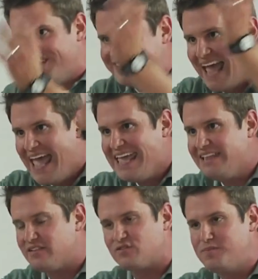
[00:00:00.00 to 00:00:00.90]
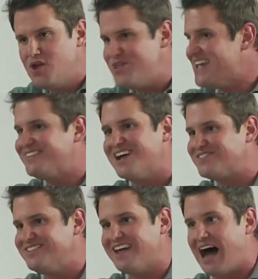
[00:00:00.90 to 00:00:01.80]
attains its beauty, it
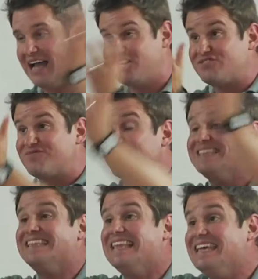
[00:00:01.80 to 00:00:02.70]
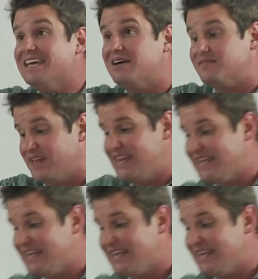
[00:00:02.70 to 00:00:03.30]
doesn't die, it just lives, it